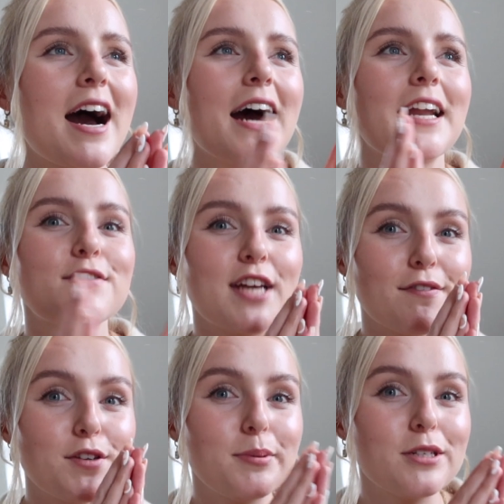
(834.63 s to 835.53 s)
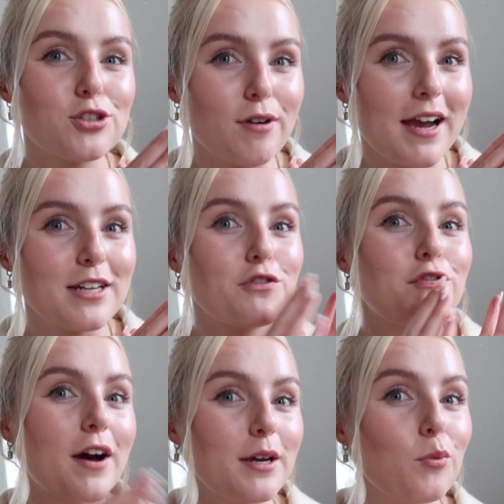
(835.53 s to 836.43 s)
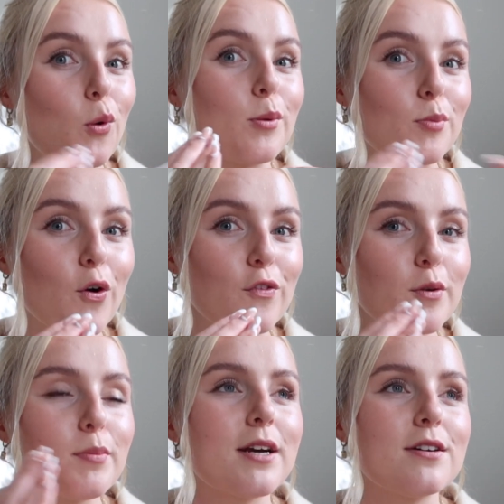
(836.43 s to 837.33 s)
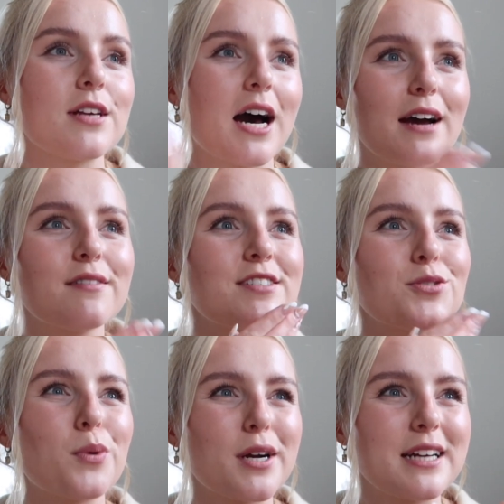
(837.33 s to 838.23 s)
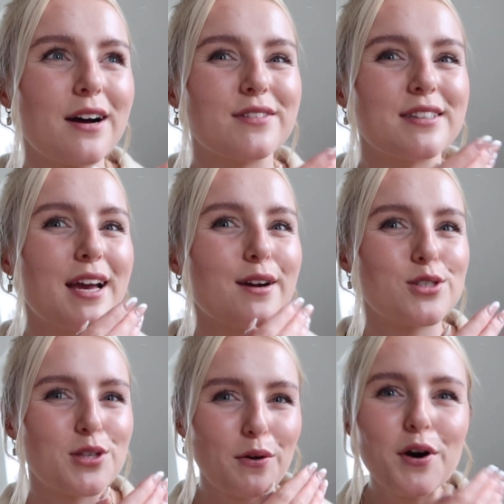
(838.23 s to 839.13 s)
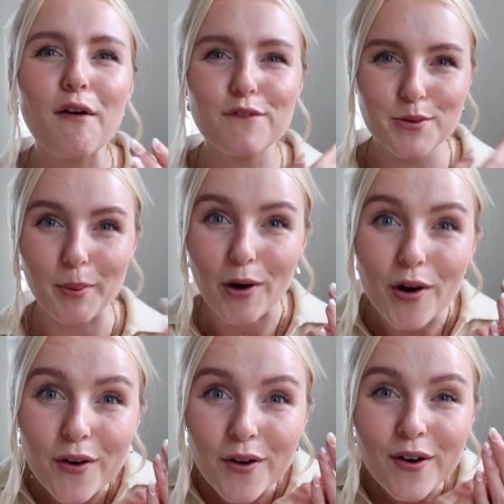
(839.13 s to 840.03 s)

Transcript: And I've definitely been trying to find more and more of them because I've just worked out that they are so comfortable